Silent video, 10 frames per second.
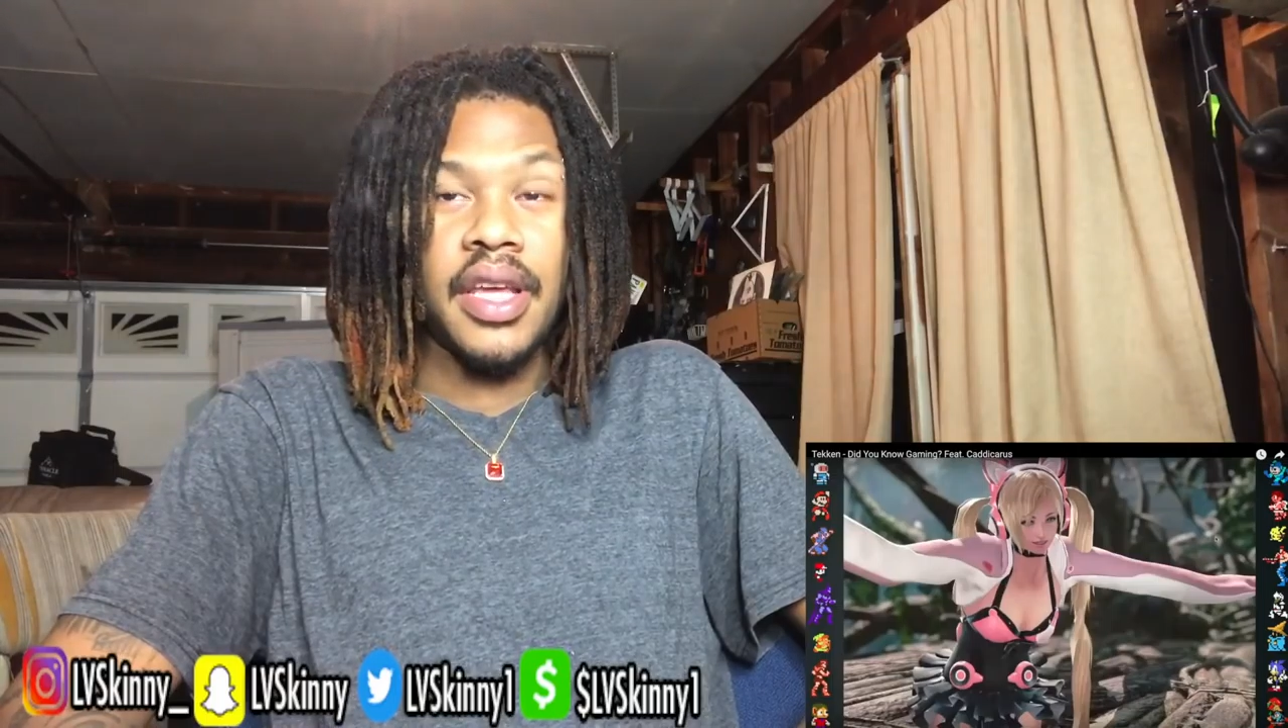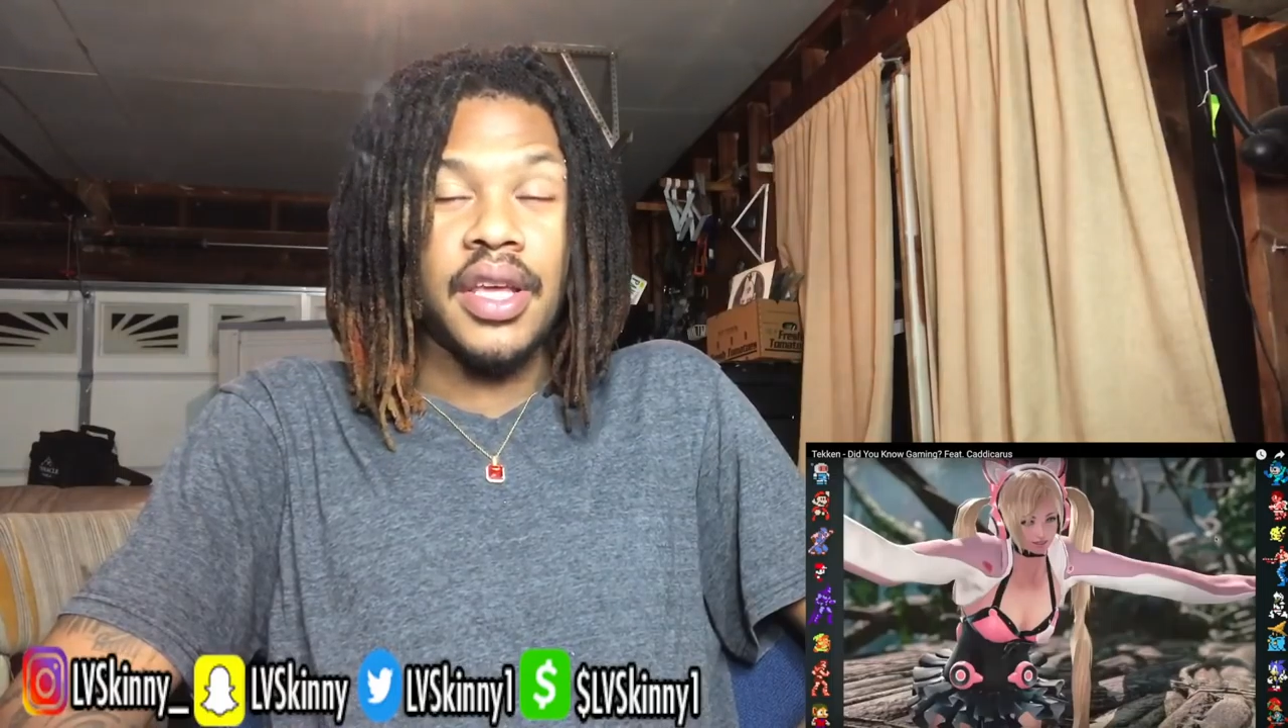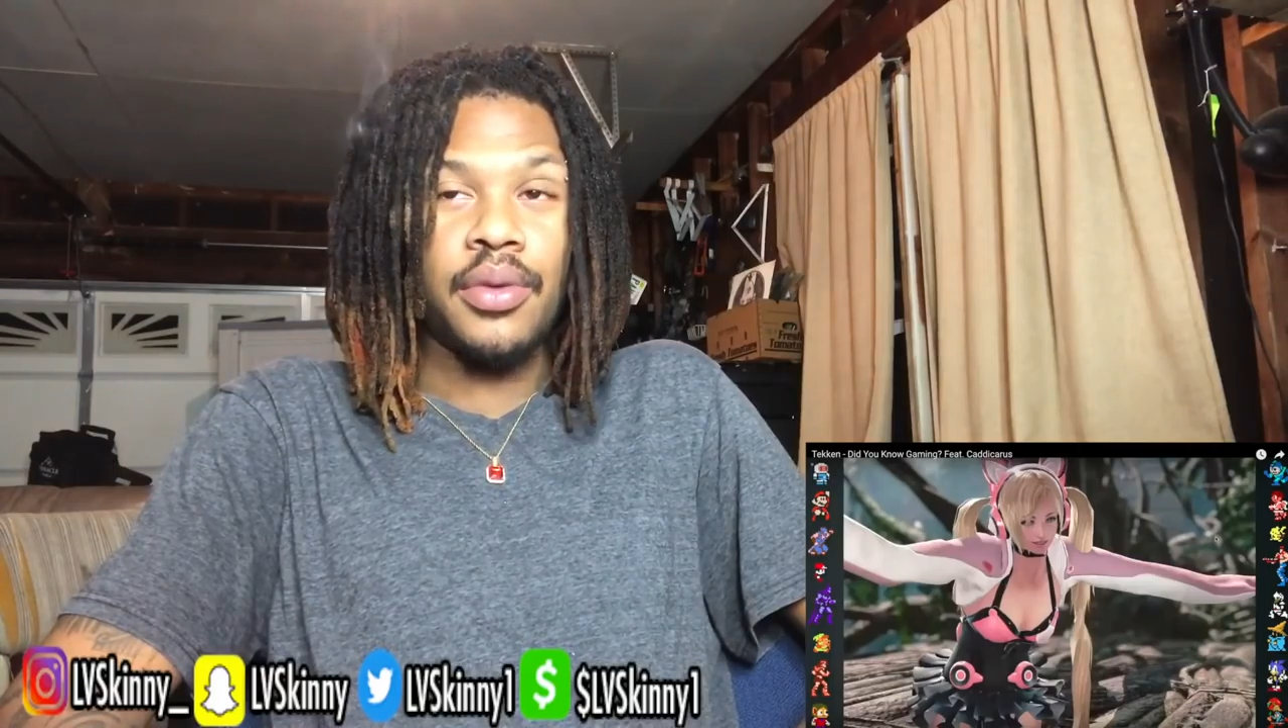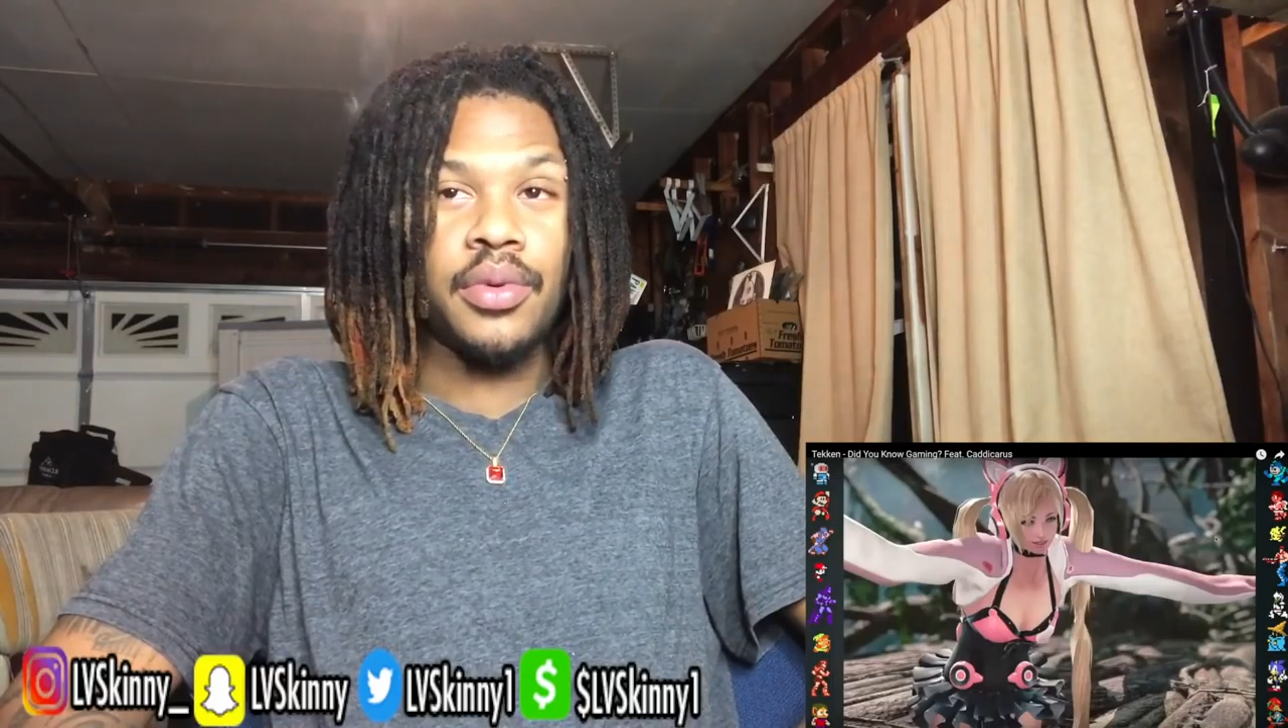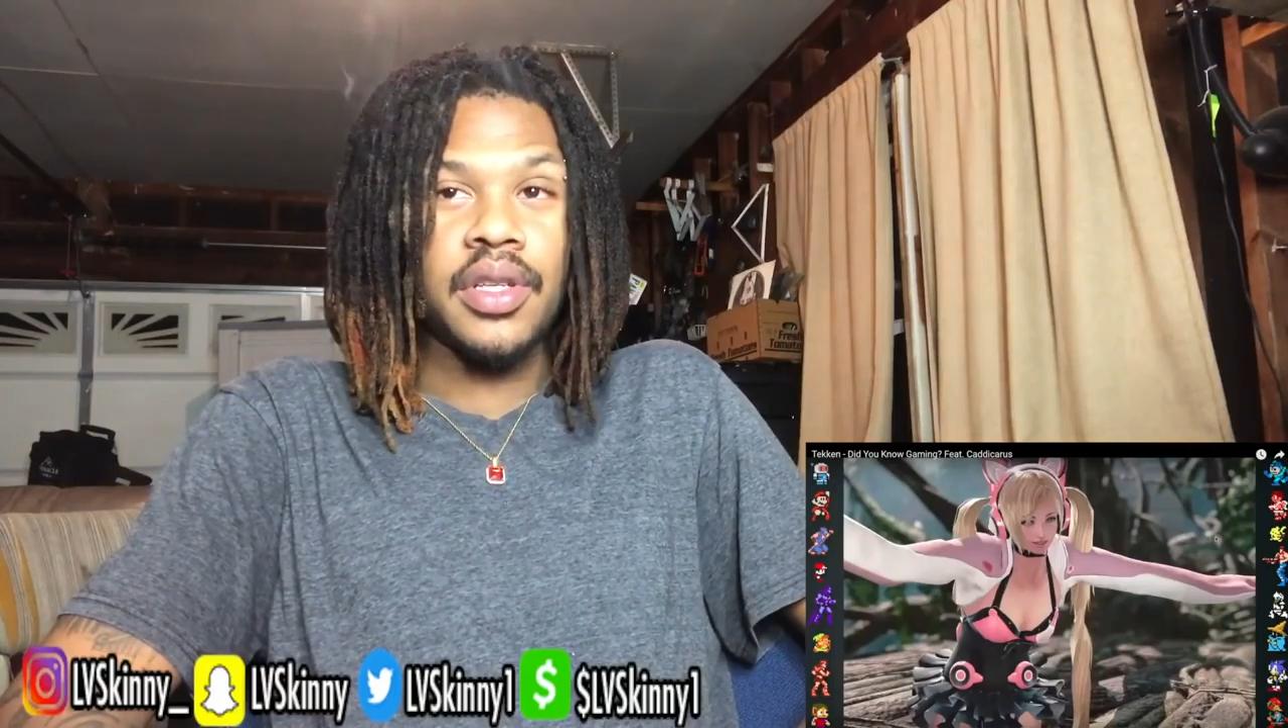
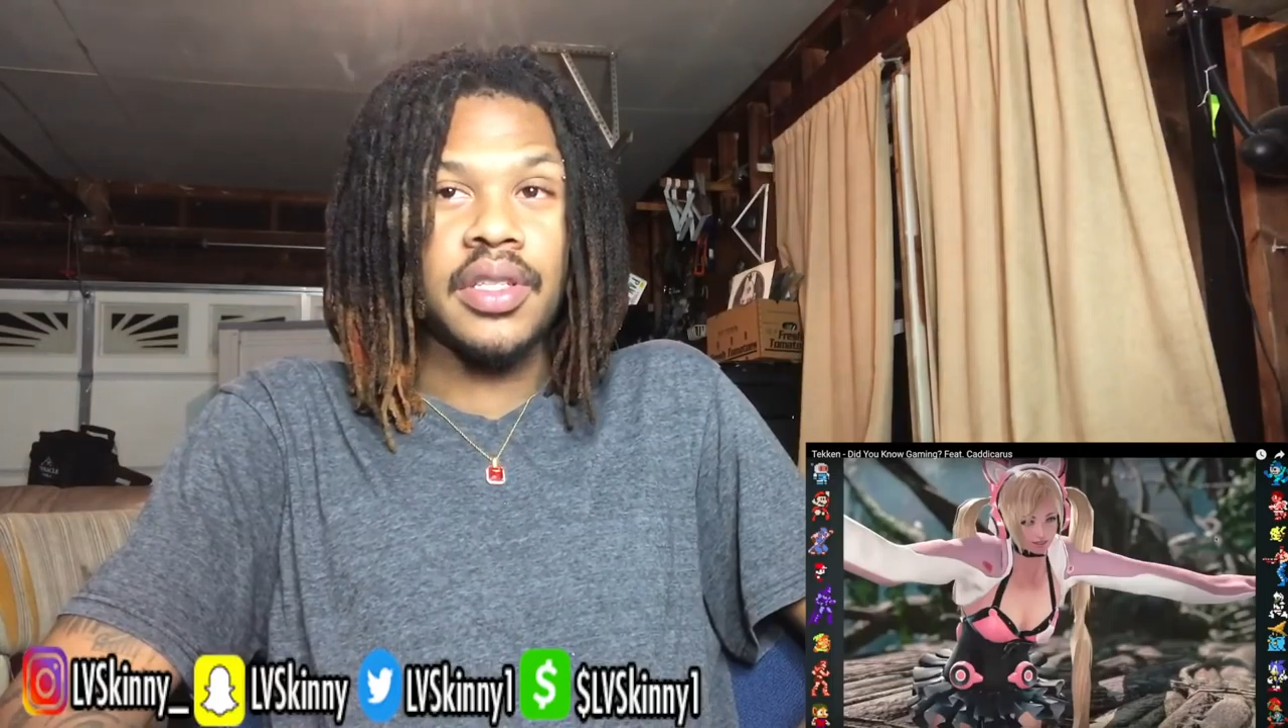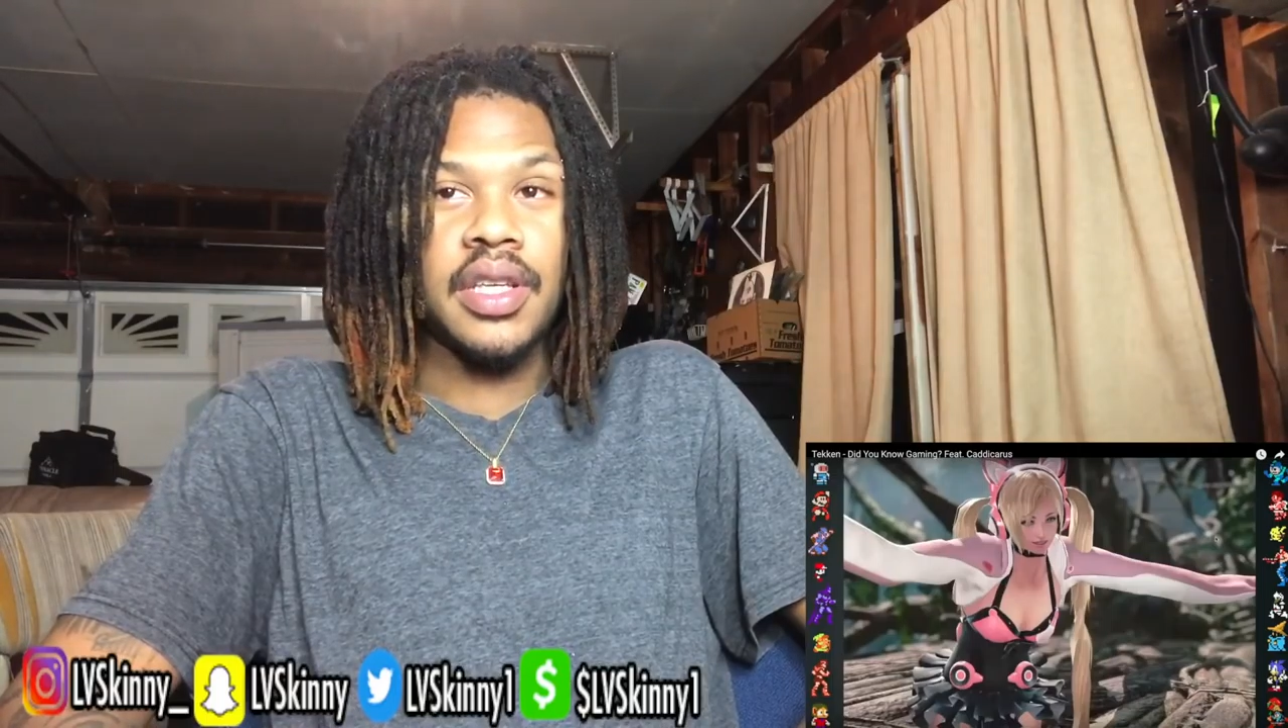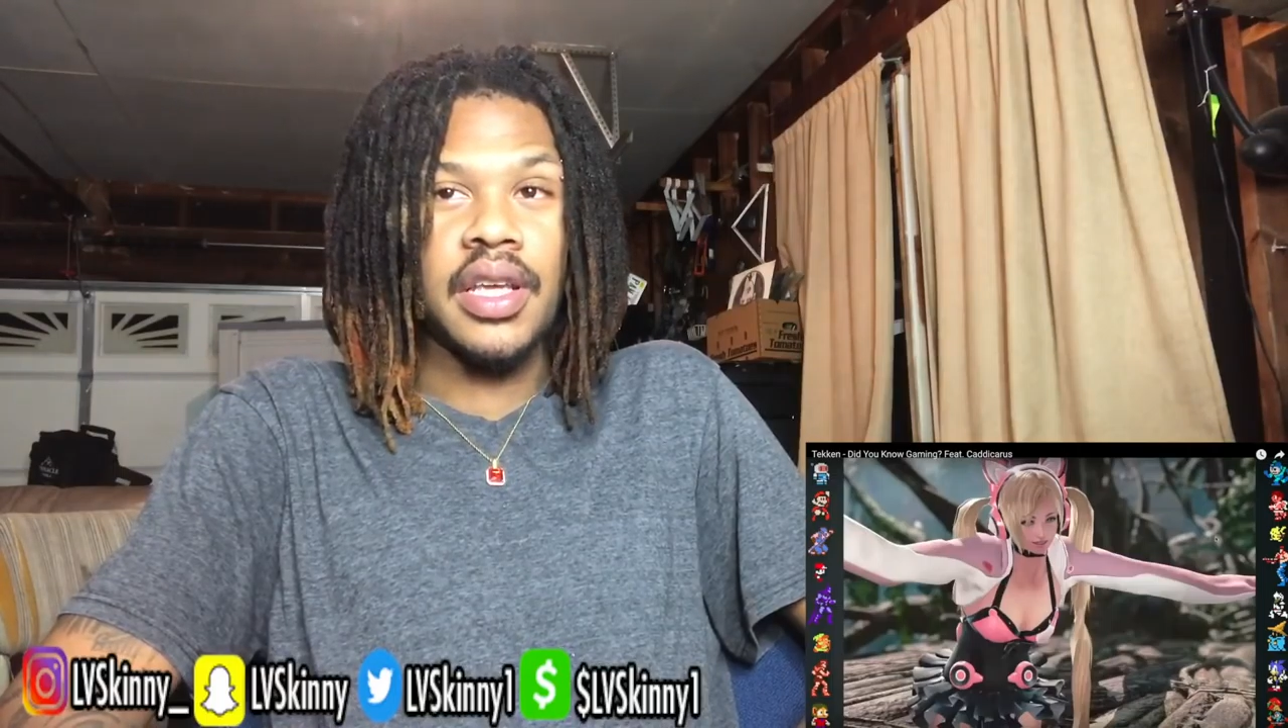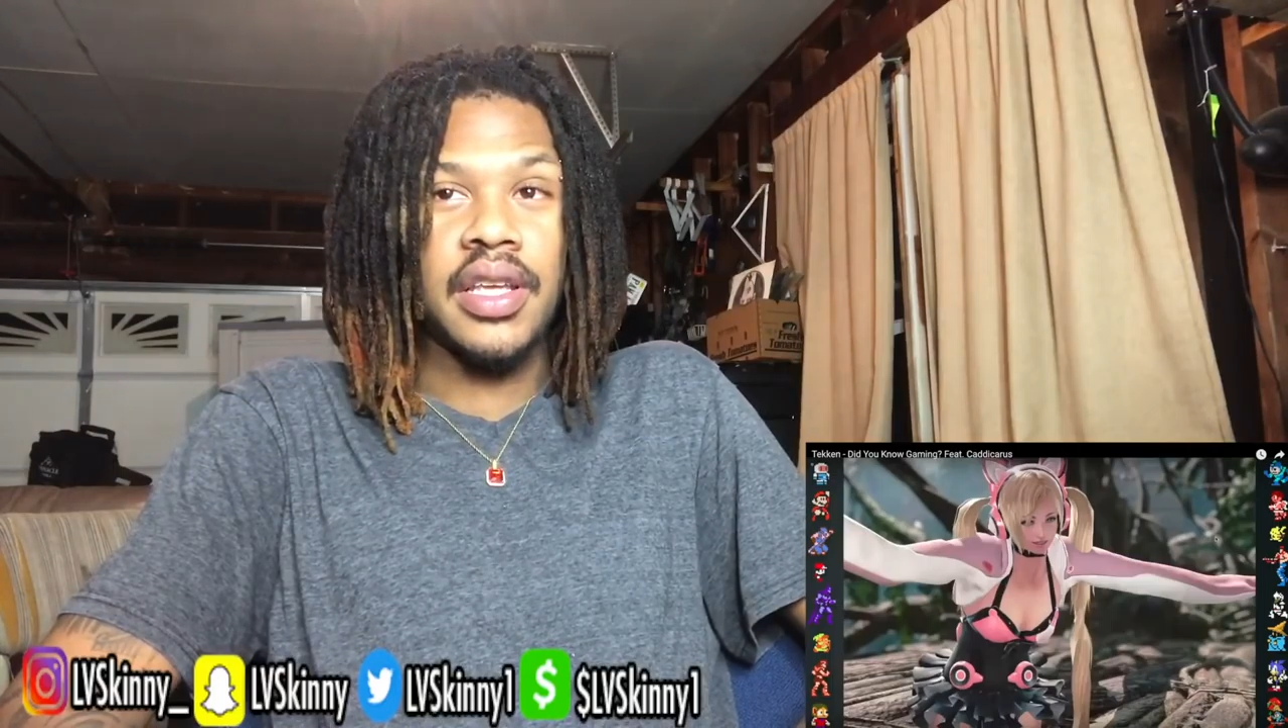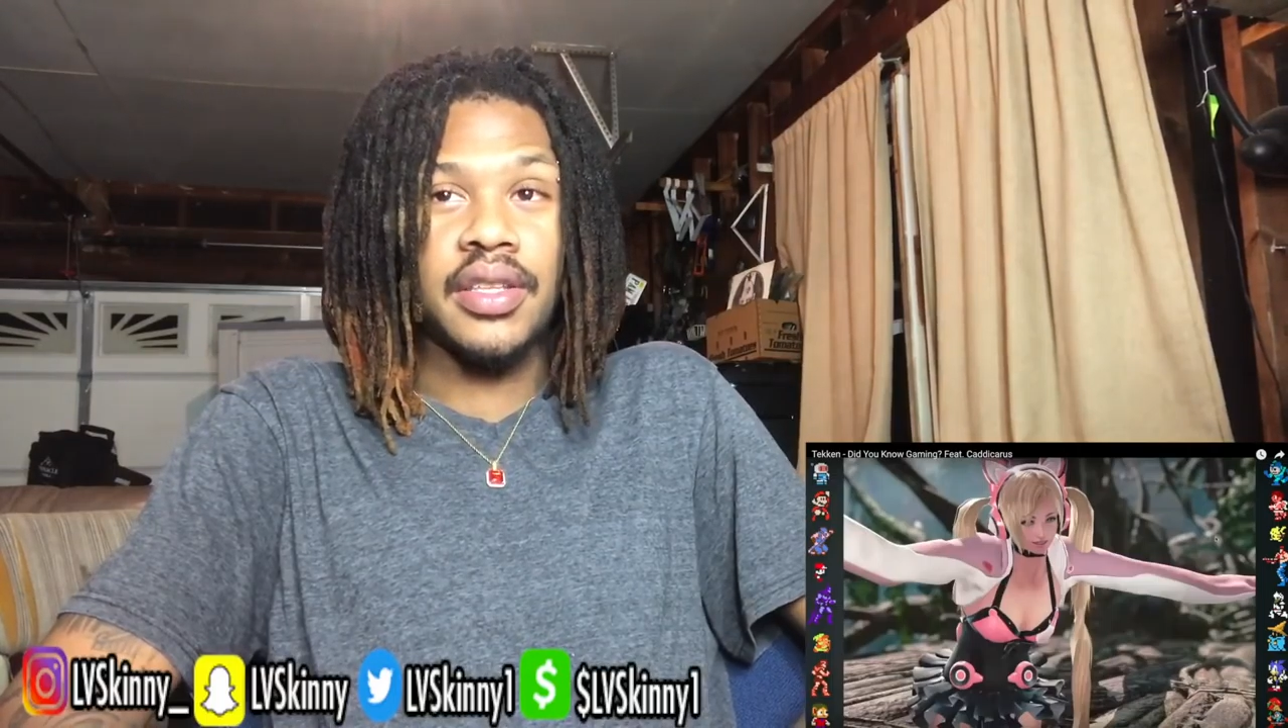He was